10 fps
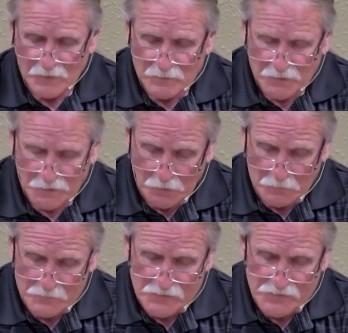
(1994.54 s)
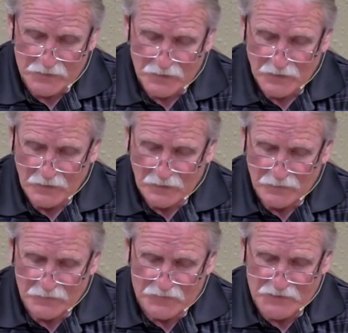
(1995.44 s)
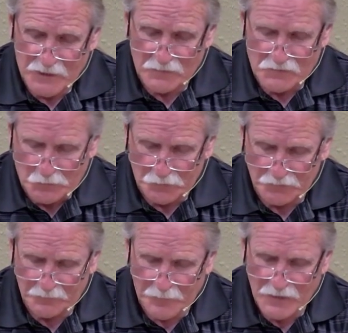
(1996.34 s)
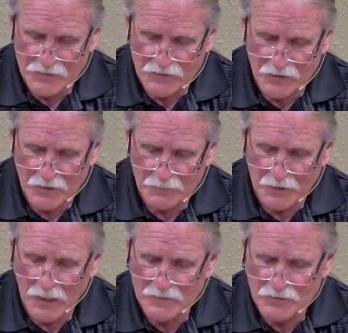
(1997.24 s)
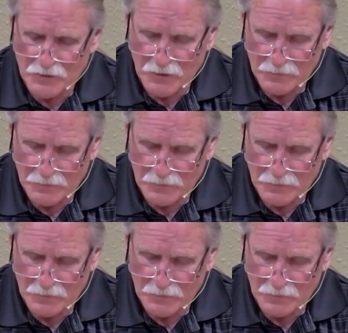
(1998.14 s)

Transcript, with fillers: comes to this household of Baasha. Baasha.